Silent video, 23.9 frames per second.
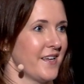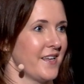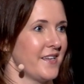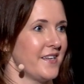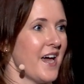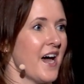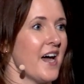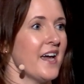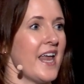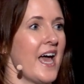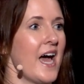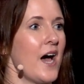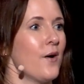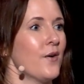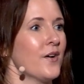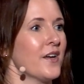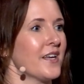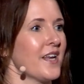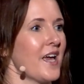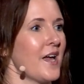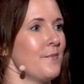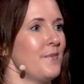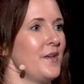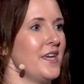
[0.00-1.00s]
Not how
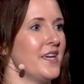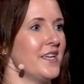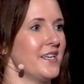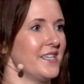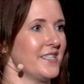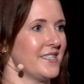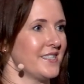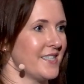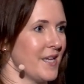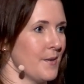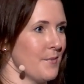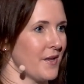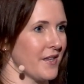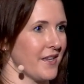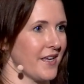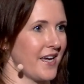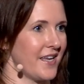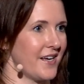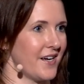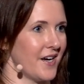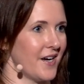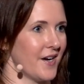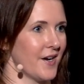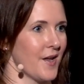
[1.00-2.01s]
can I be an
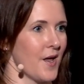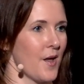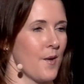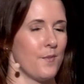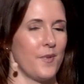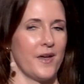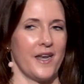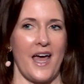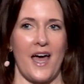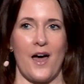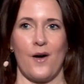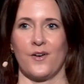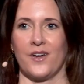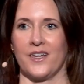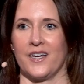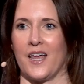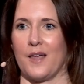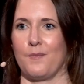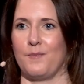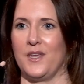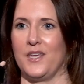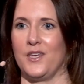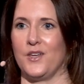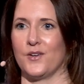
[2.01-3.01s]
assimilator, but how can
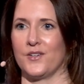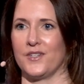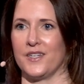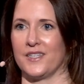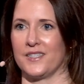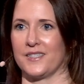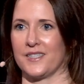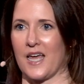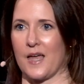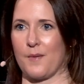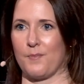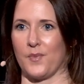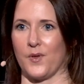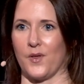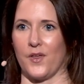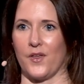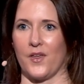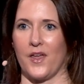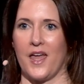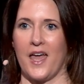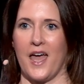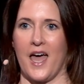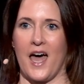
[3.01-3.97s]
I be your disciple?